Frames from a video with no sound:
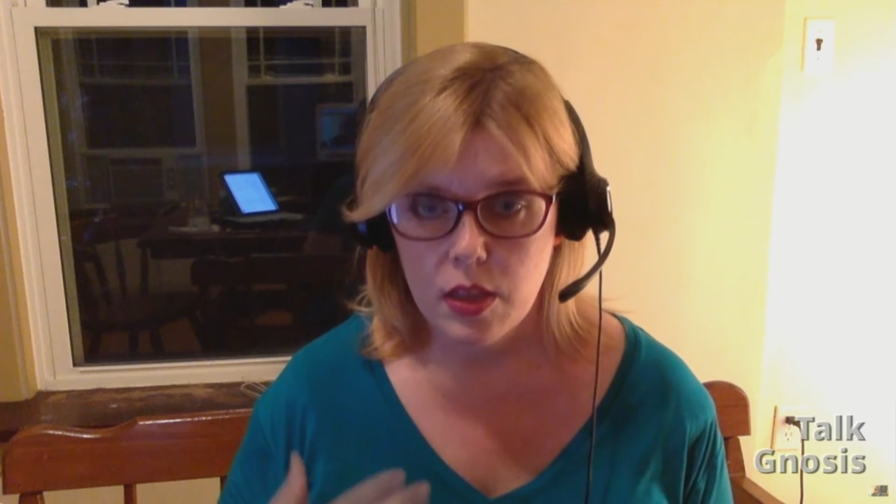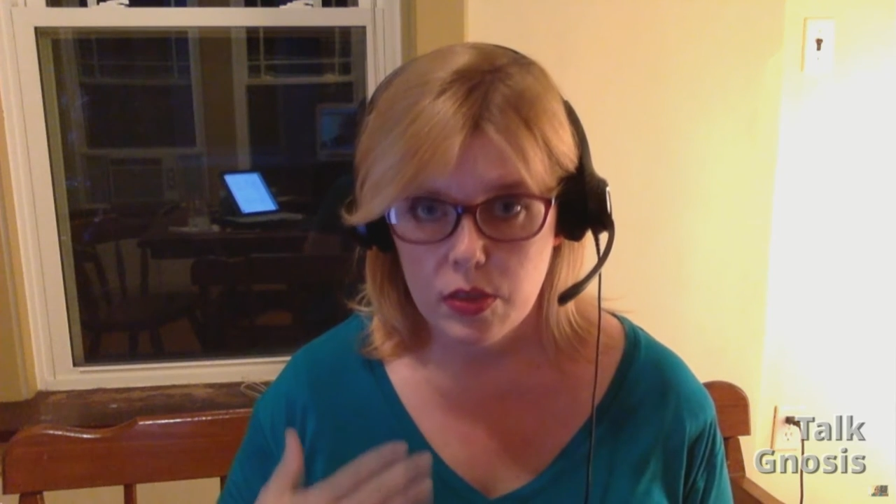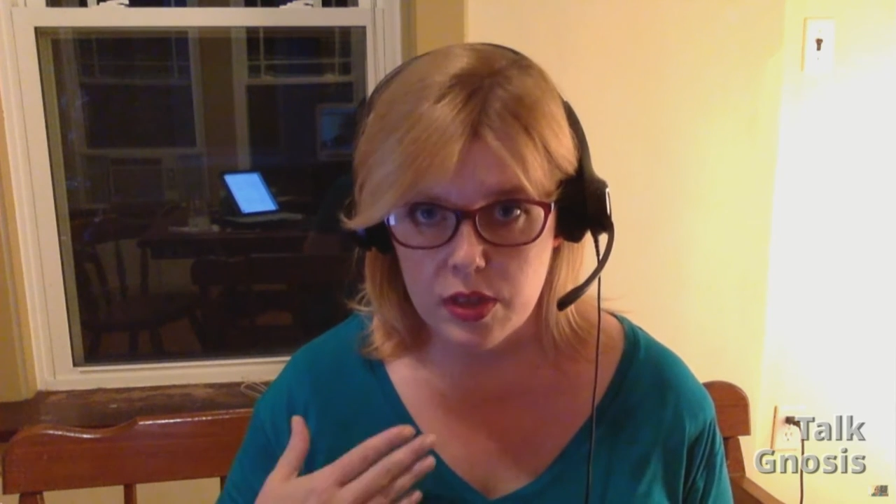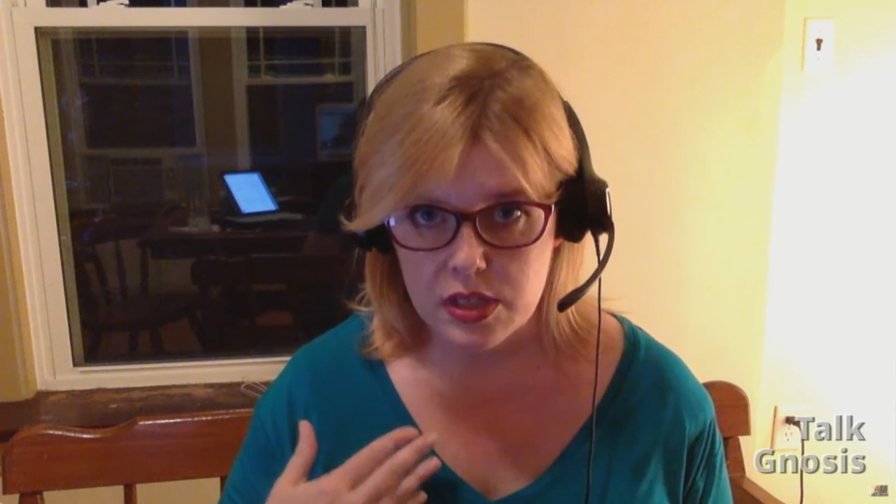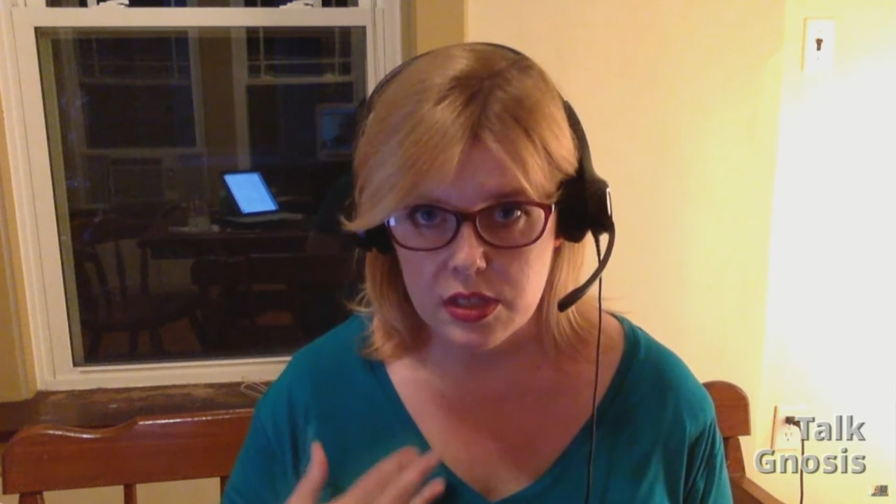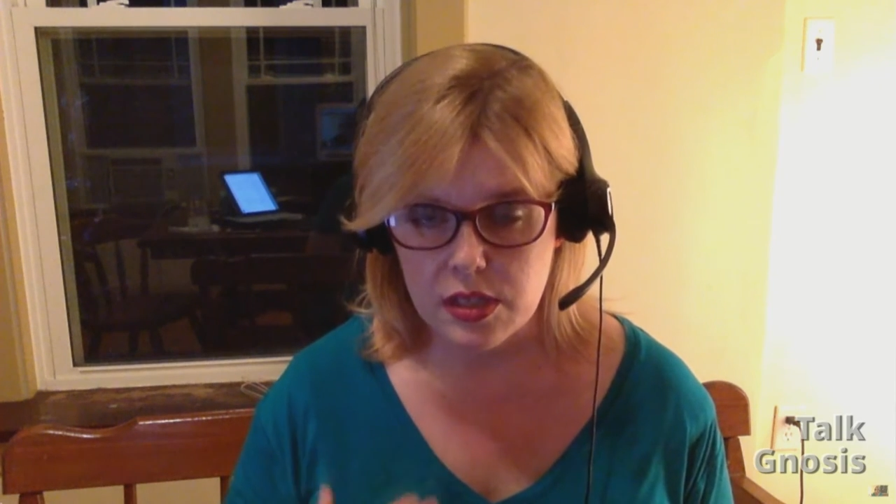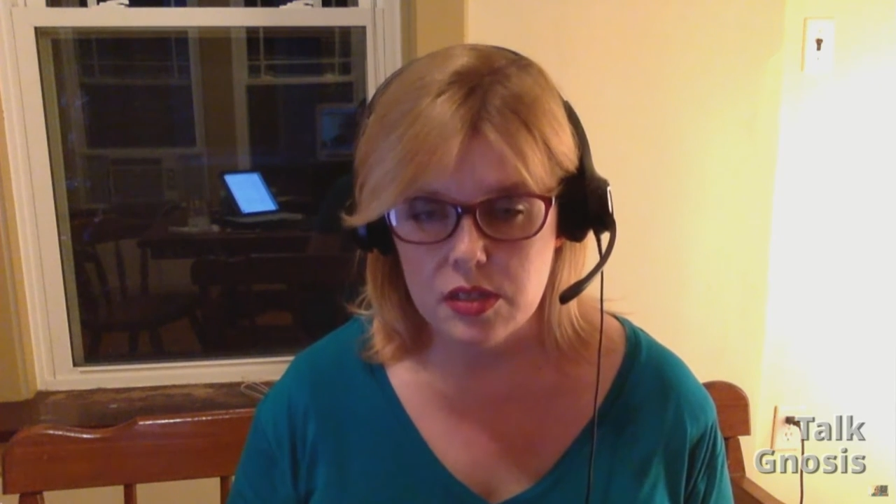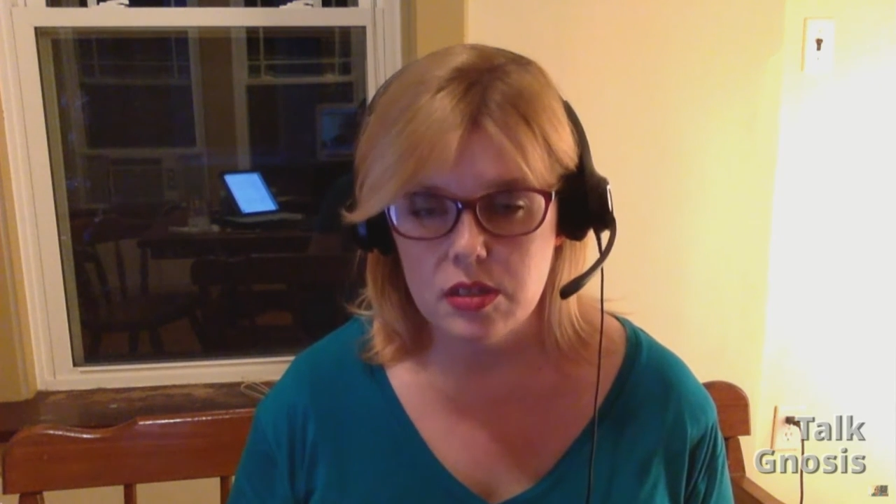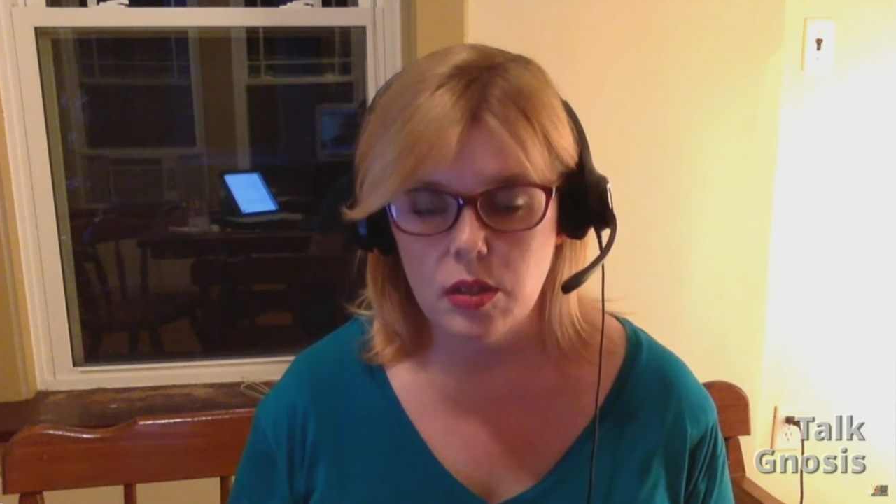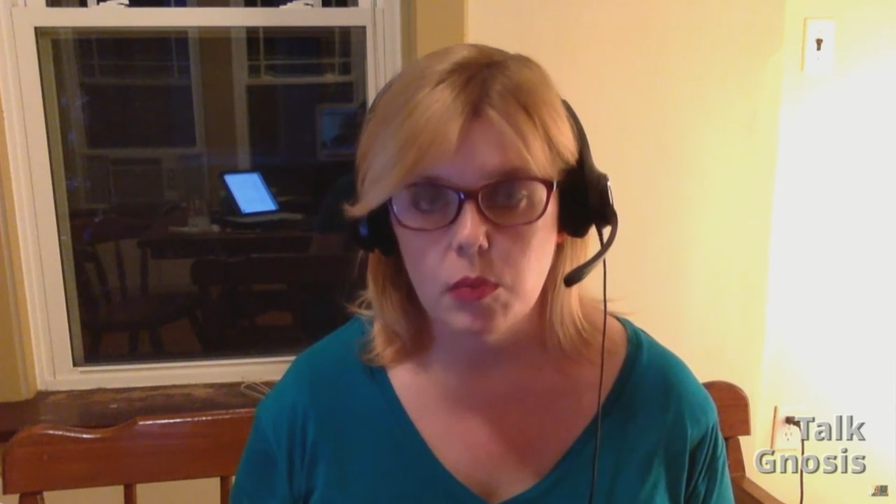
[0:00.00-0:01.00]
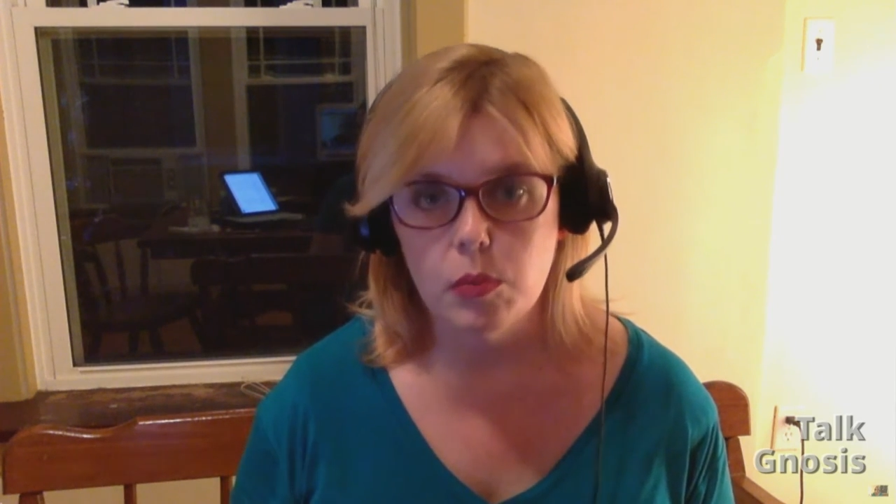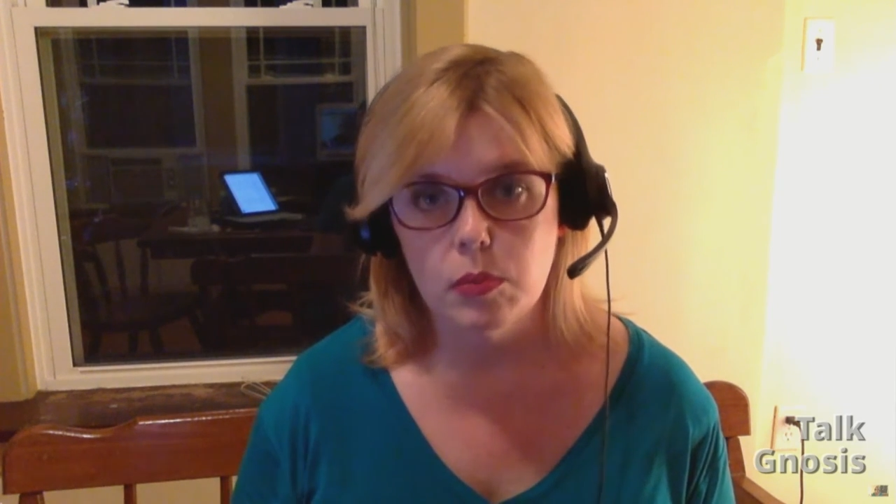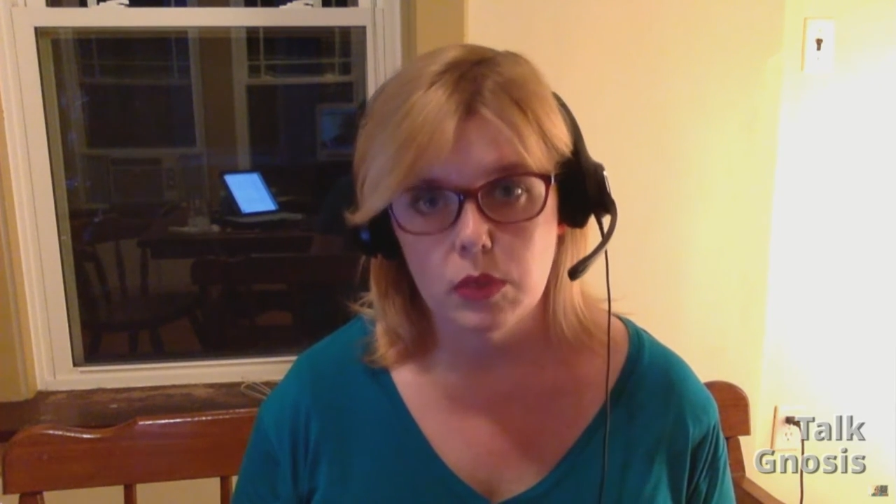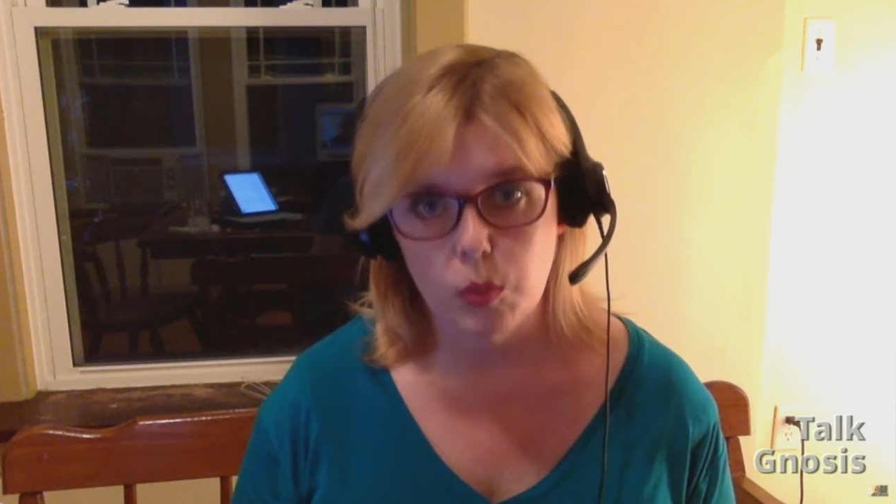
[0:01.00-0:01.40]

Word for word: this system,